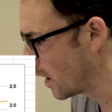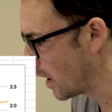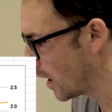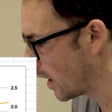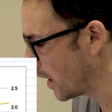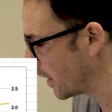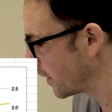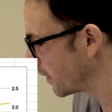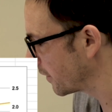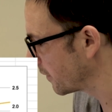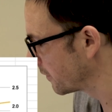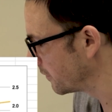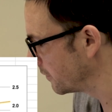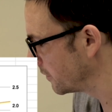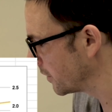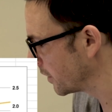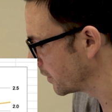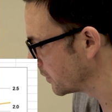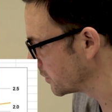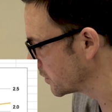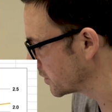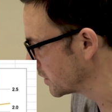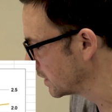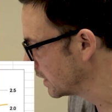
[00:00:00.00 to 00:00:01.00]
Hey, who
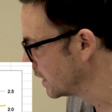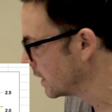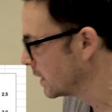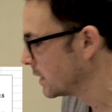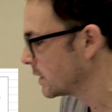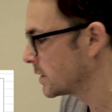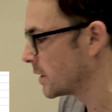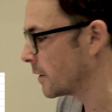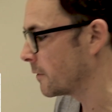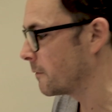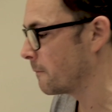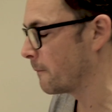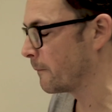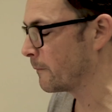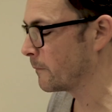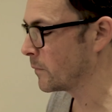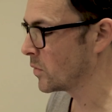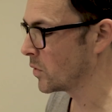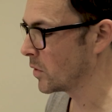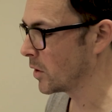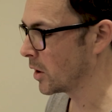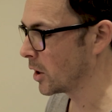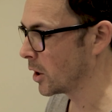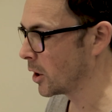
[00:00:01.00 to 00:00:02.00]
knows? So,
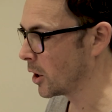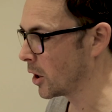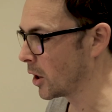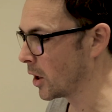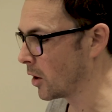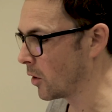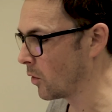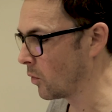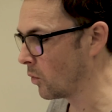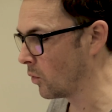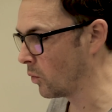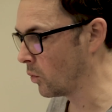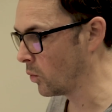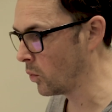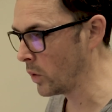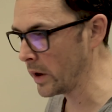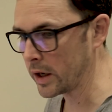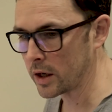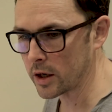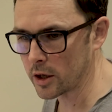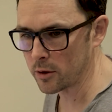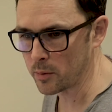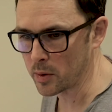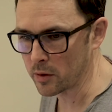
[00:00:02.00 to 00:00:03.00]

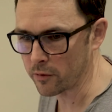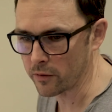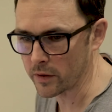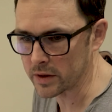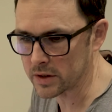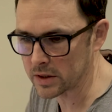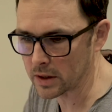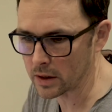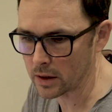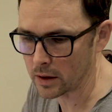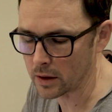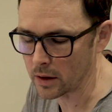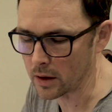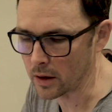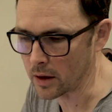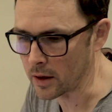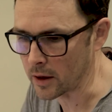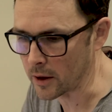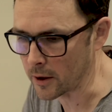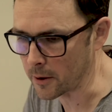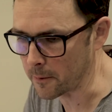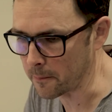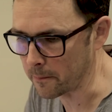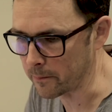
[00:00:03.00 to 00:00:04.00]
we're to be fitting
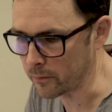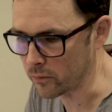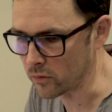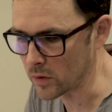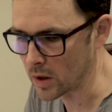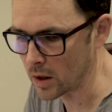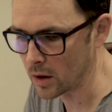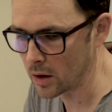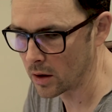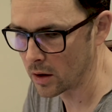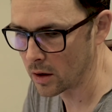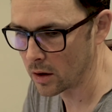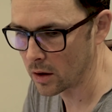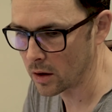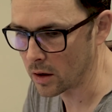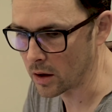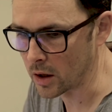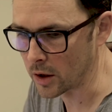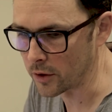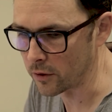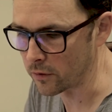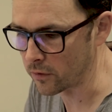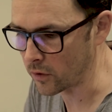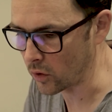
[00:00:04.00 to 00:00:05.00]

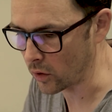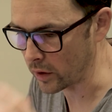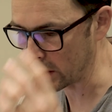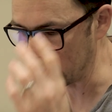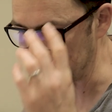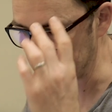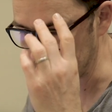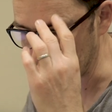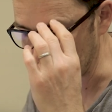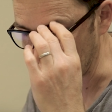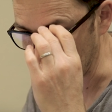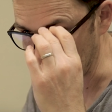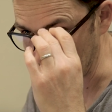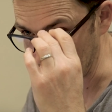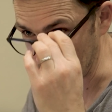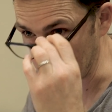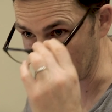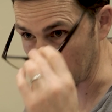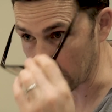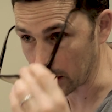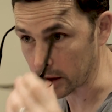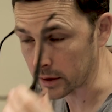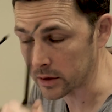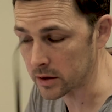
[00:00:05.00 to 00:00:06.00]
underfloor heating in the
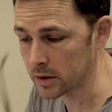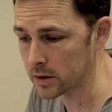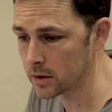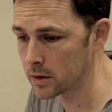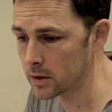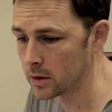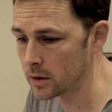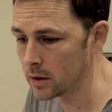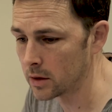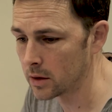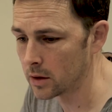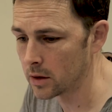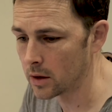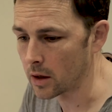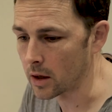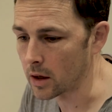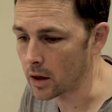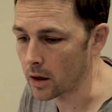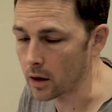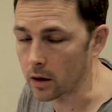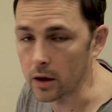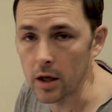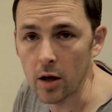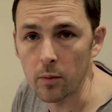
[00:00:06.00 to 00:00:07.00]
next
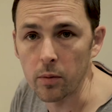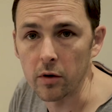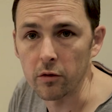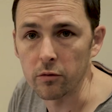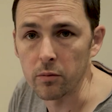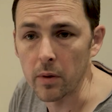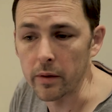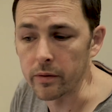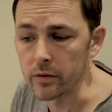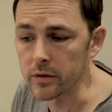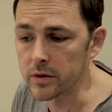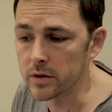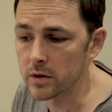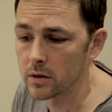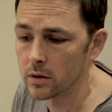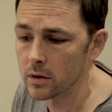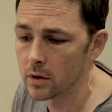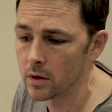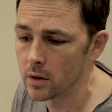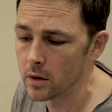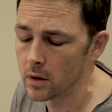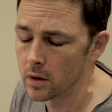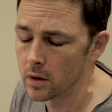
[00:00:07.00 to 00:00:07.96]
couple of months.